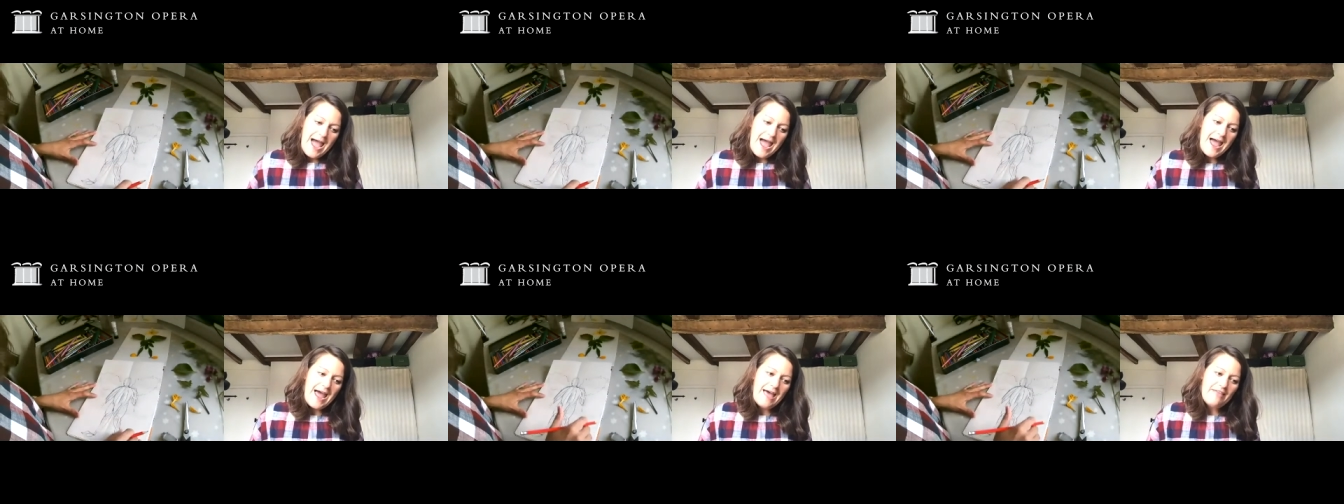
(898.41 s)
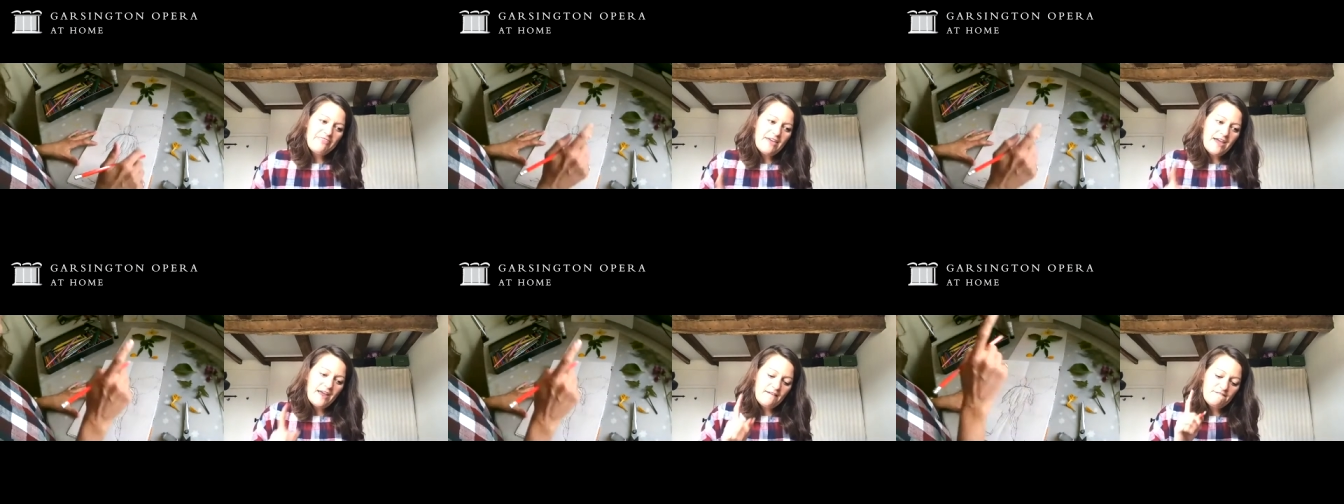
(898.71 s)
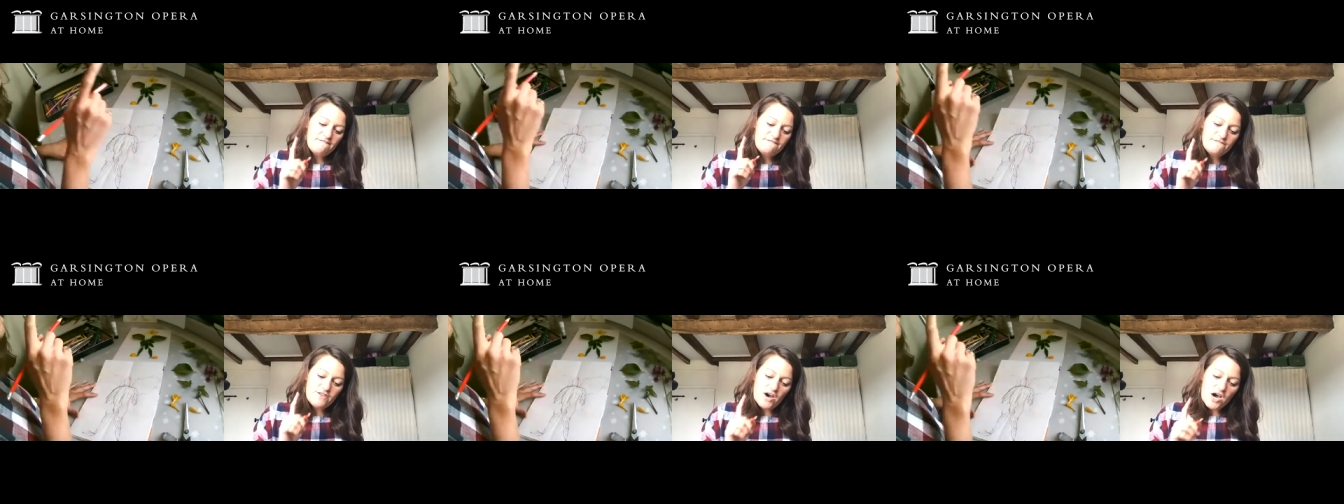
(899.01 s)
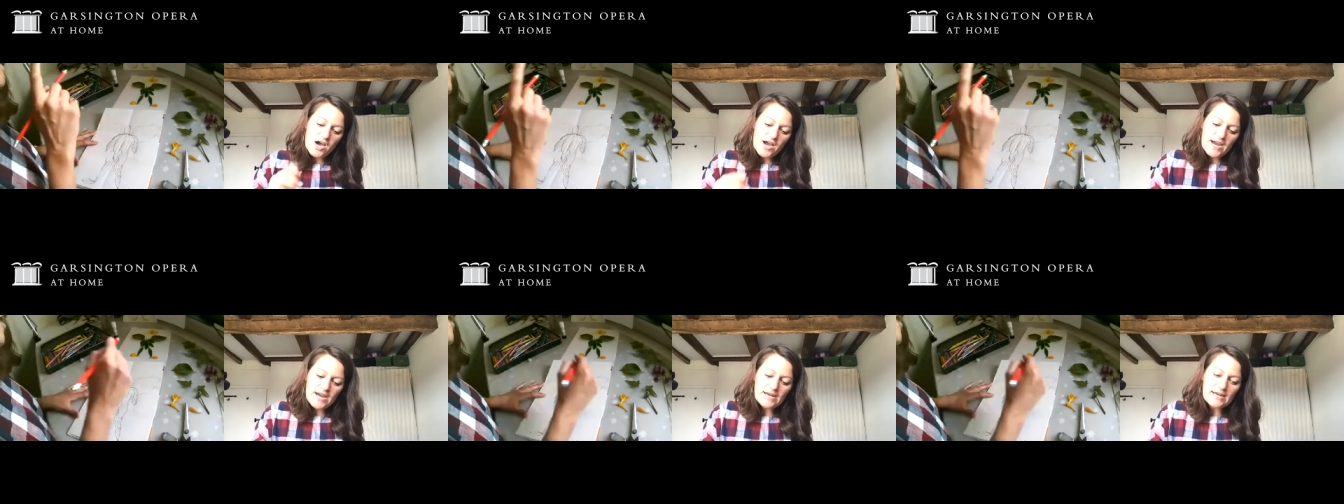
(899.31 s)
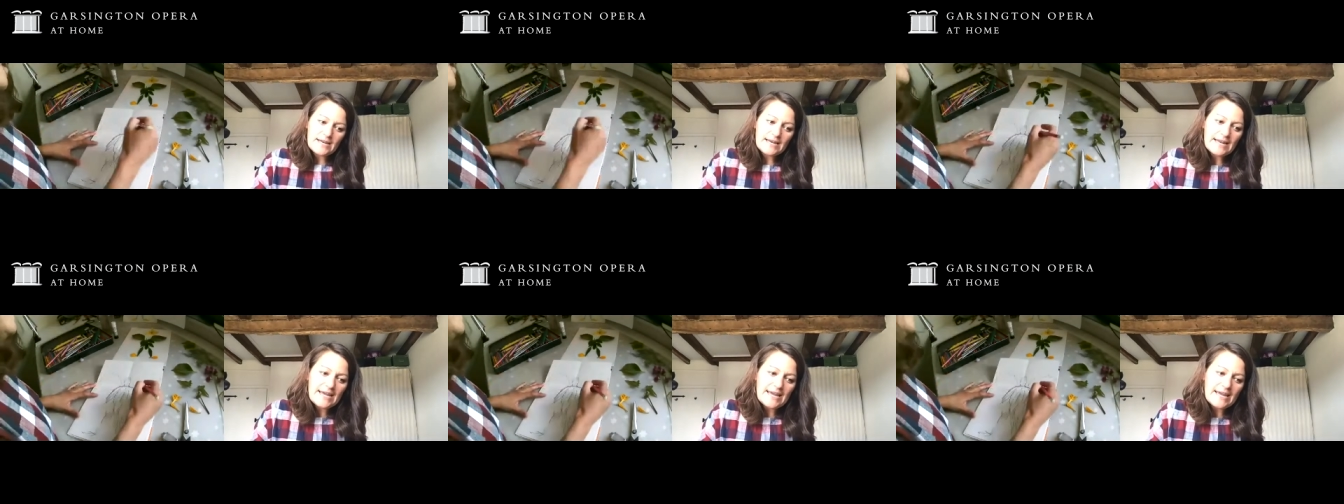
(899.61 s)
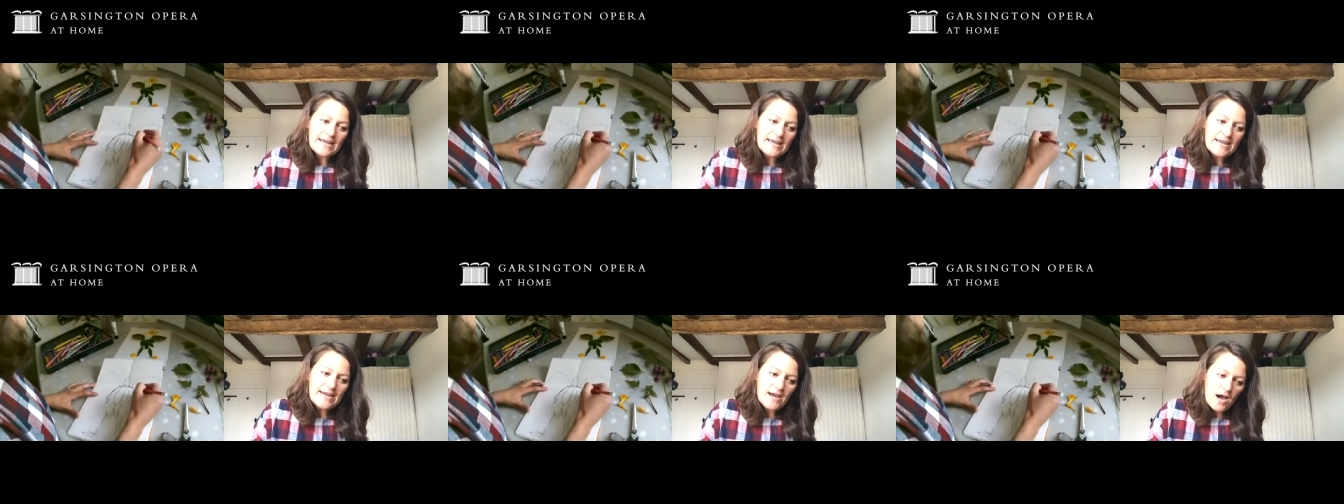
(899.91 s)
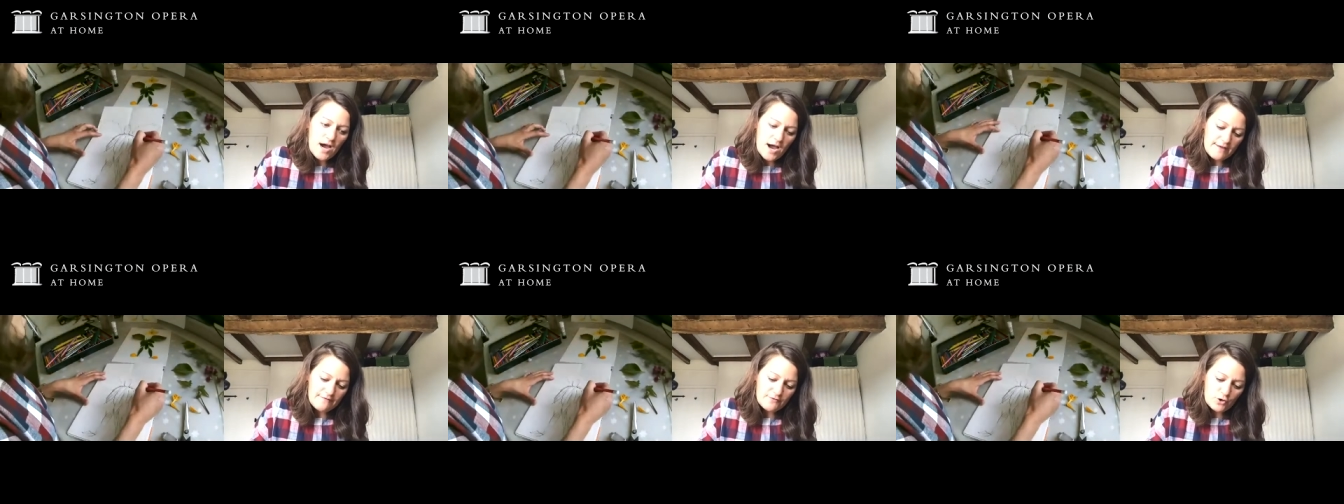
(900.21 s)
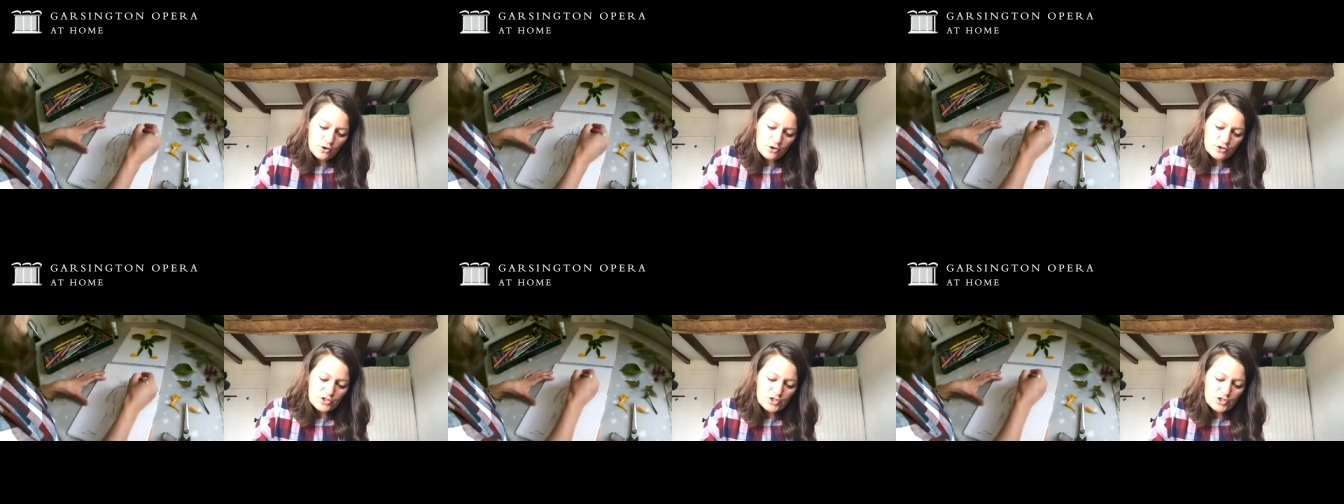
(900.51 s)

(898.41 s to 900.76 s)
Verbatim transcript: And then finally, I've got